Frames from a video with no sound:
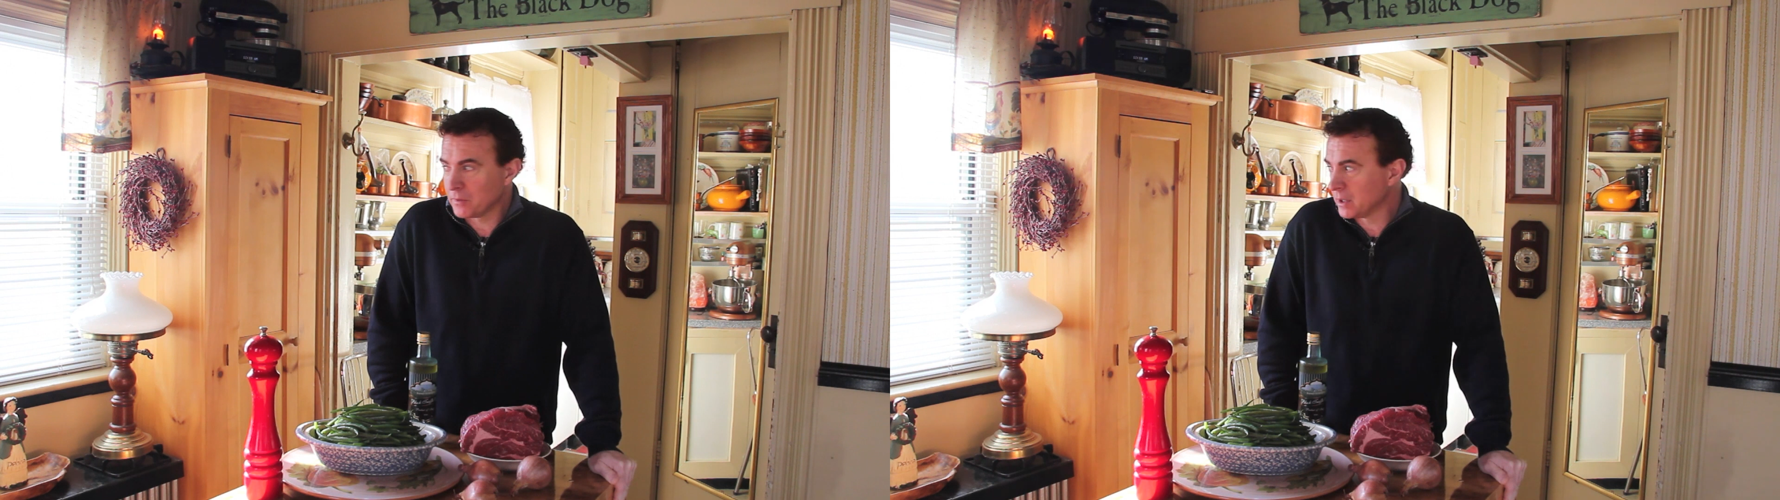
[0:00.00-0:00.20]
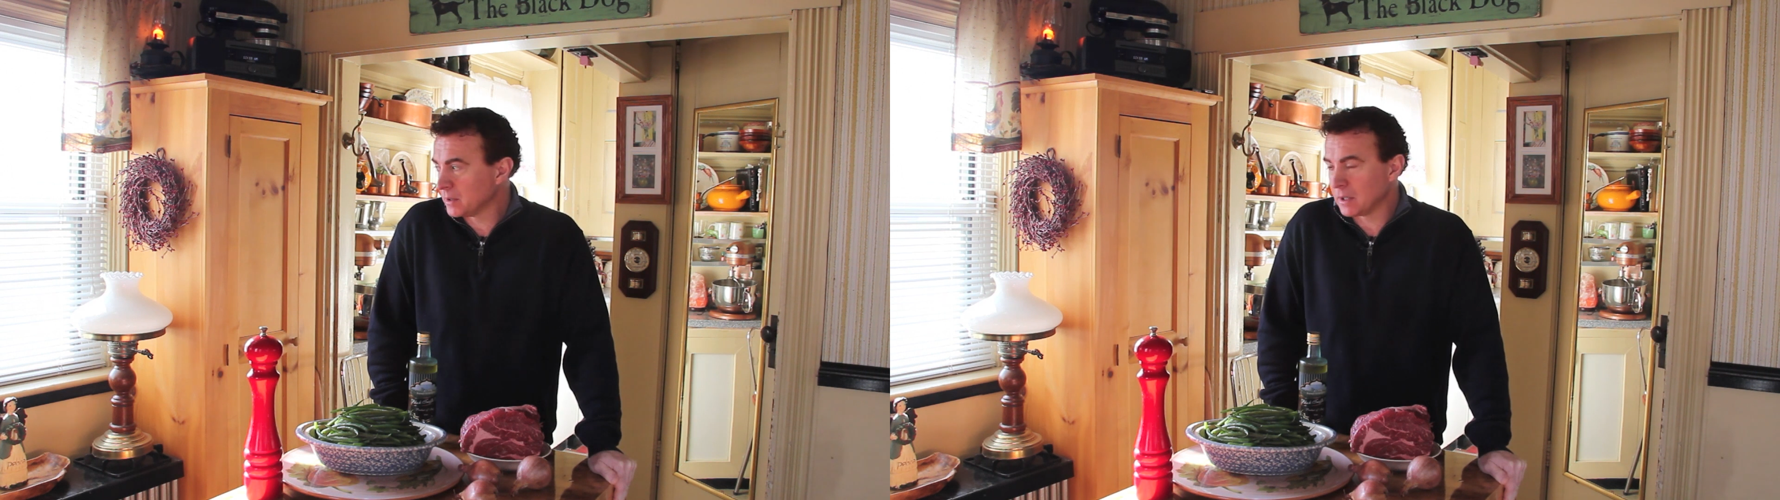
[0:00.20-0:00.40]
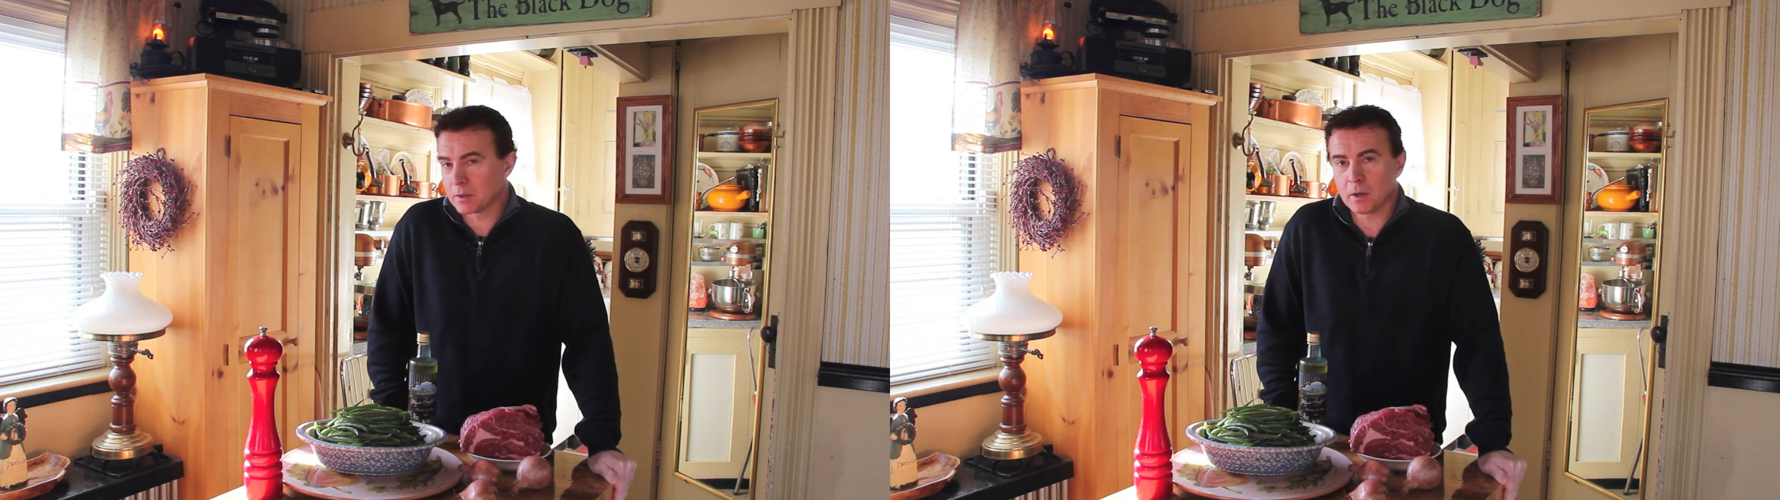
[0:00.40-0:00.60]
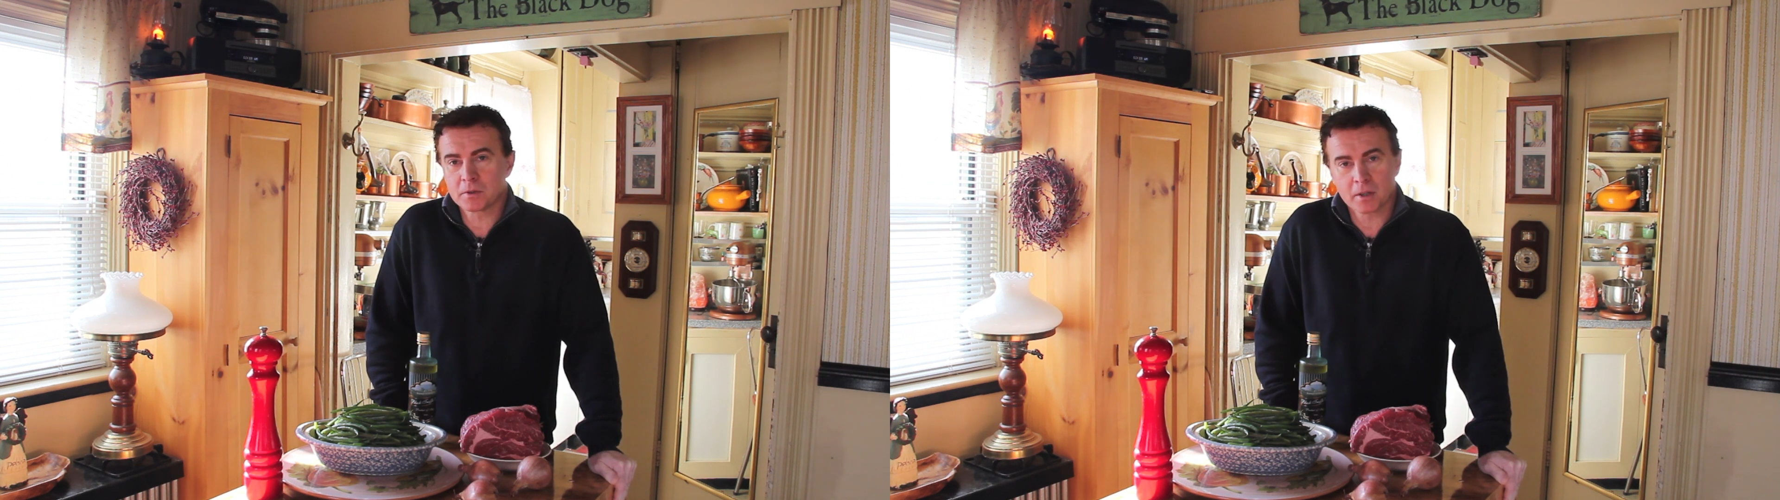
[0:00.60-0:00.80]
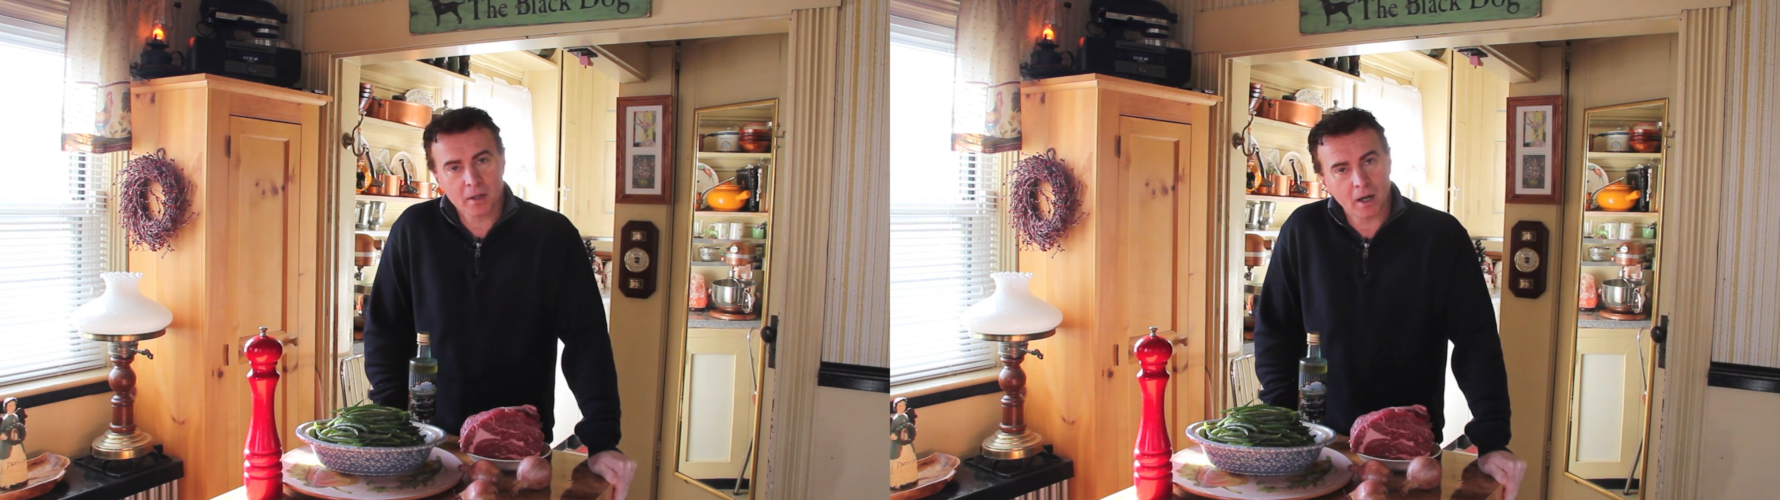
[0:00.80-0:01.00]
it and I'll go out
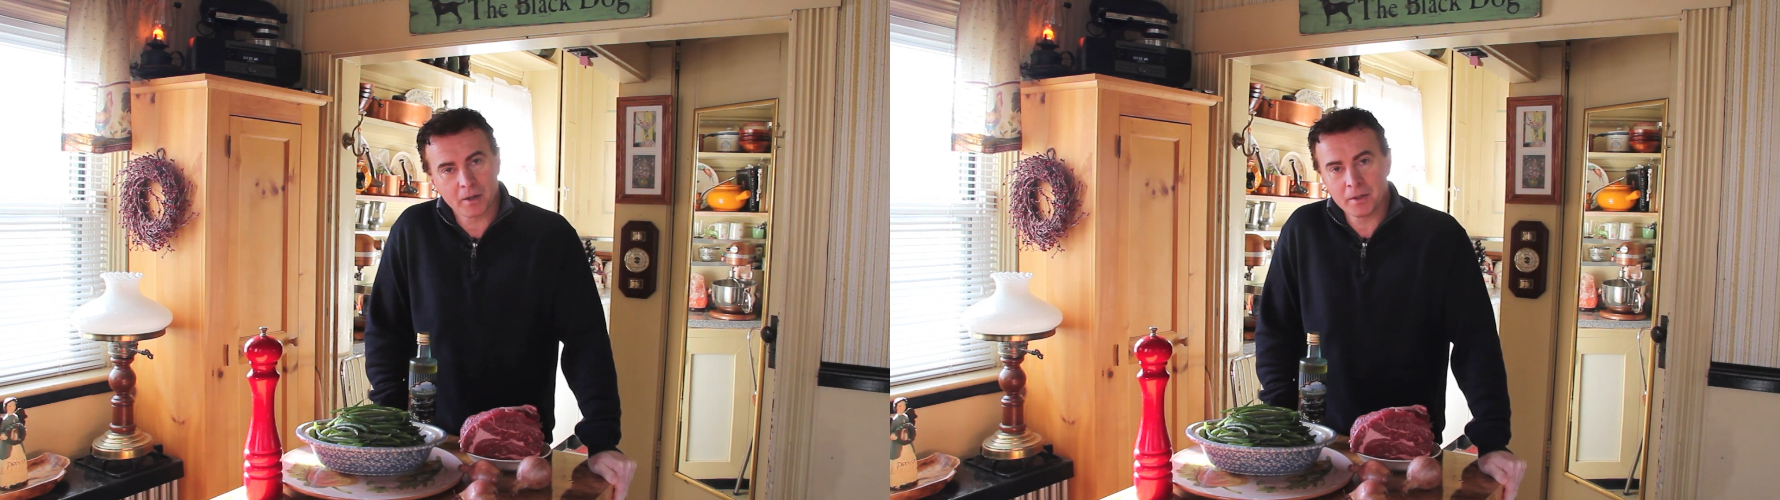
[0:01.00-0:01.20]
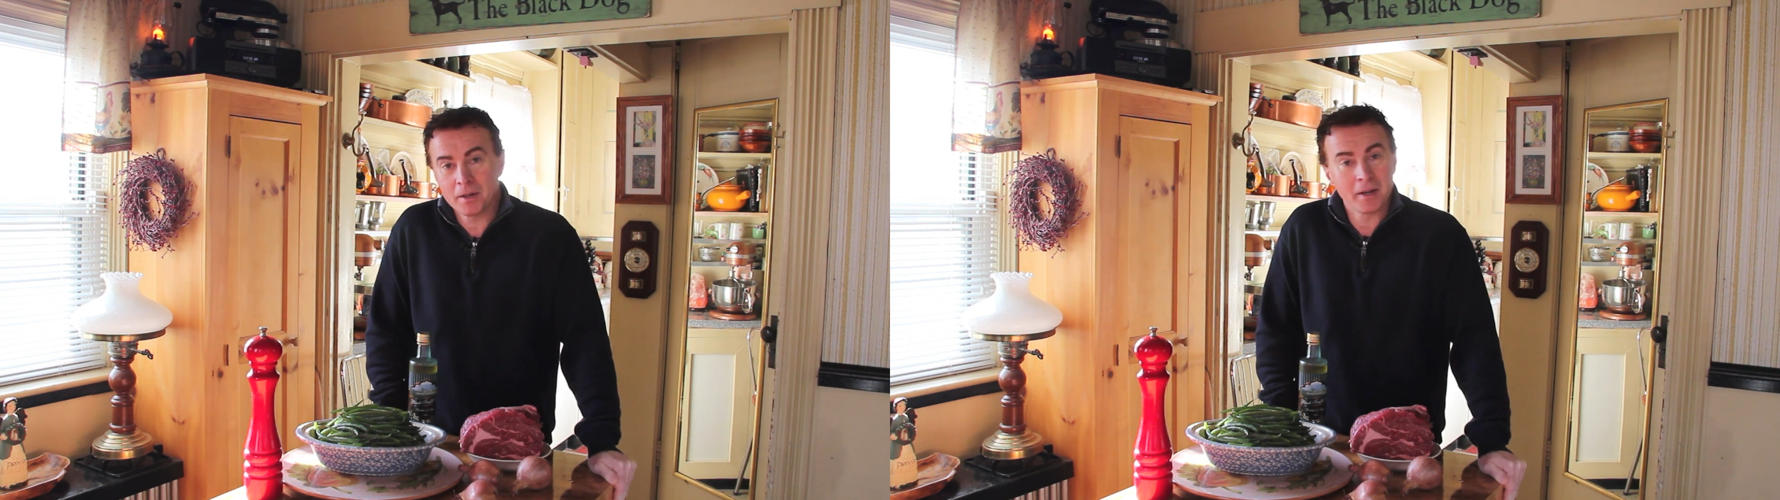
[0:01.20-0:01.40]
to the garden